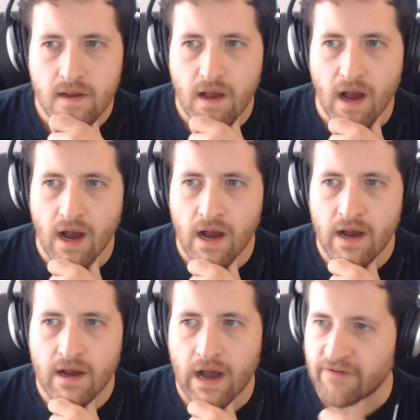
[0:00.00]

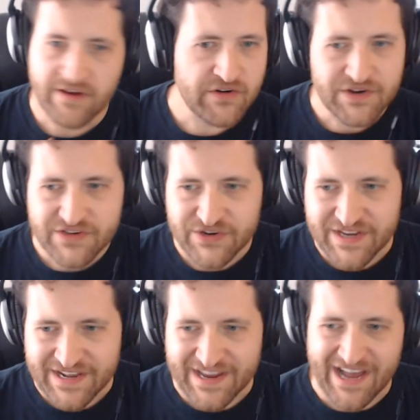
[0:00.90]
I've never used
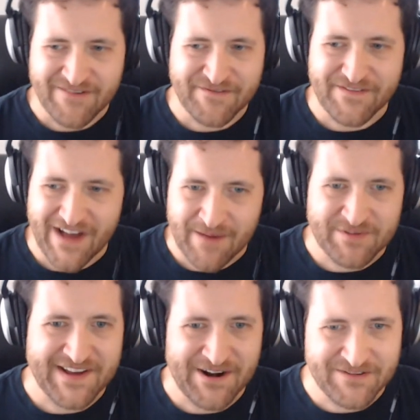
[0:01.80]
Houdini.
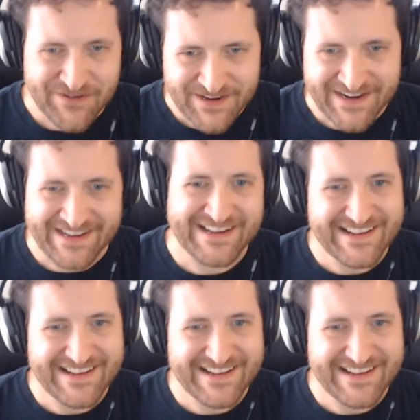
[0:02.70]
I'm scared of Houdini.